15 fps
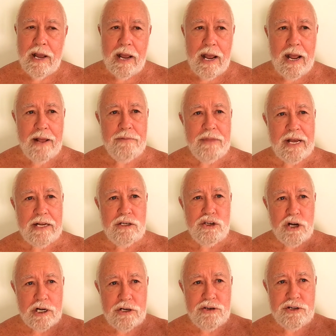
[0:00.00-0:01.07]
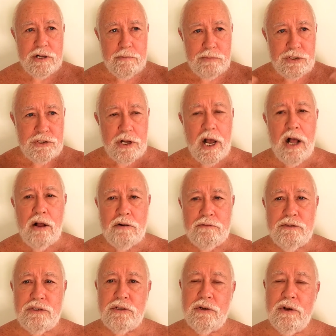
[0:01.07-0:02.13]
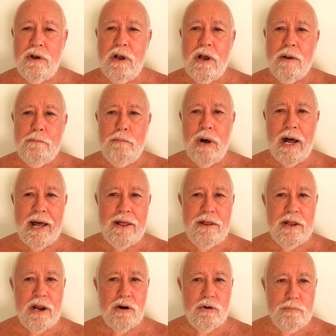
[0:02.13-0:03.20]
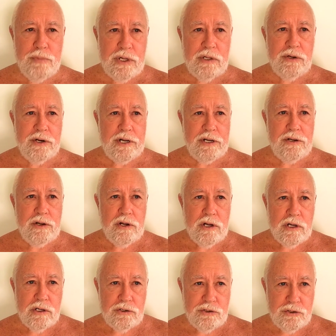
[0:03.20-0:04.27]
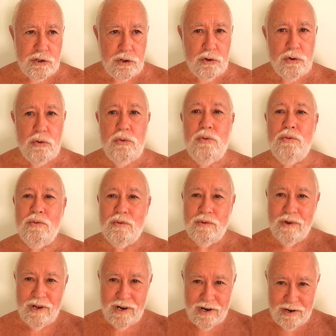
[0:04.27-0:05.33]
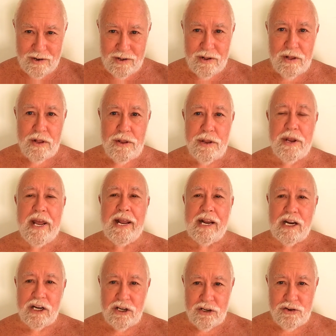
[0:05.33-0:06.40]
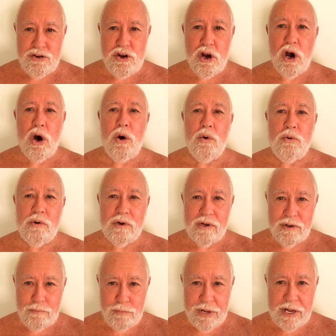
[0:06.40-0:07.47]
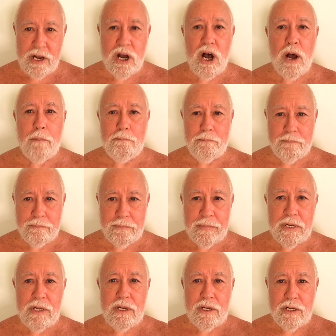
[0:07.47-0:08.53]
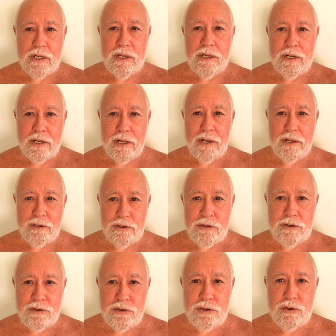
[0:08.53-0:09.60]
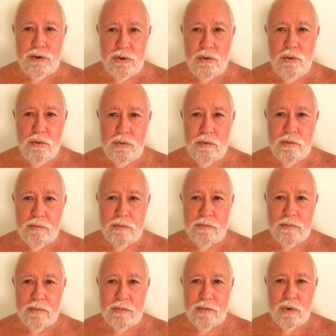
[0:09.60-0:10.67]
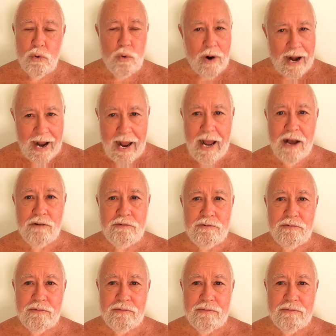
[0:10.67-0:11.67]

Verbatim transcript: And they judge themselves by their ability to think, know, become do, or have.